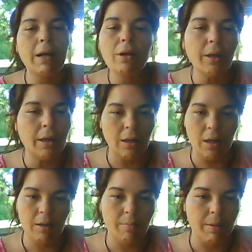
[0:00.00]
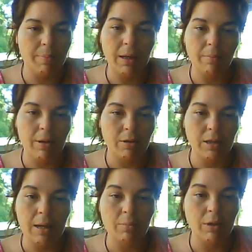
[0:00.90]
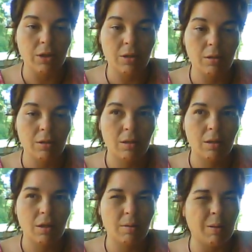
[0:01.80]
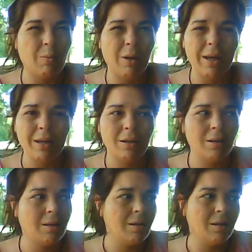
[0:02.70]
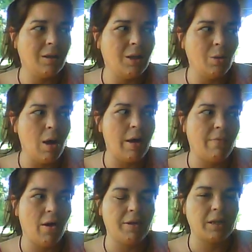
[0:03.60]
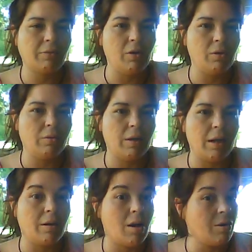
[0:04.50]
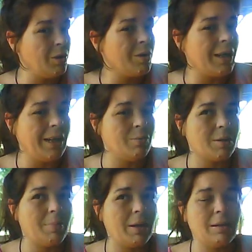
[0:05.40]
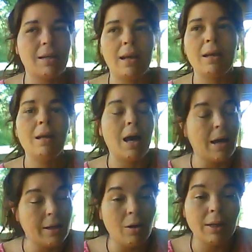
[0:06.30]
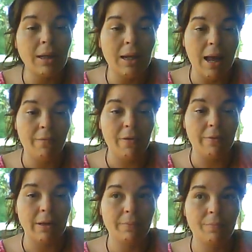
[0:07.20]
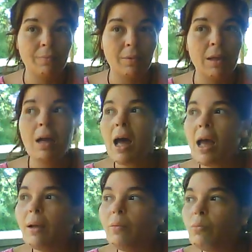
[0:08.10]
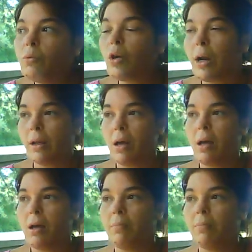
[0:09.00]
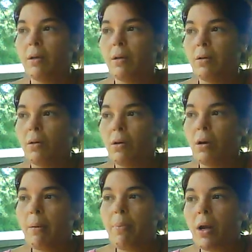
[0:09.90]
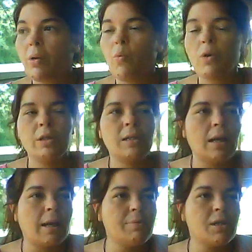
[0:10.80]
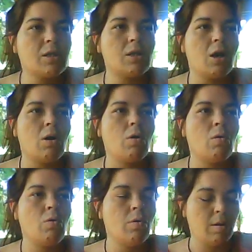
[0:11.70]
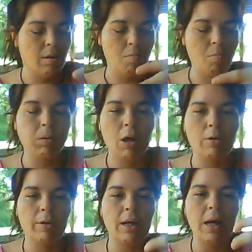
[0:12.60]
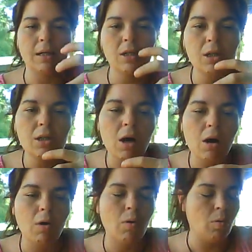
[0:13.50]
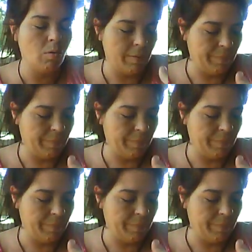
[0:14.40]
I couldn't eat nothing but a peanut butter sandwich. I'm like, what? You have all this food in there, and all you could eat was a peanut. He's like, I could only eat half of it. I drank a bottle of water. He's like, I'm so bloated and so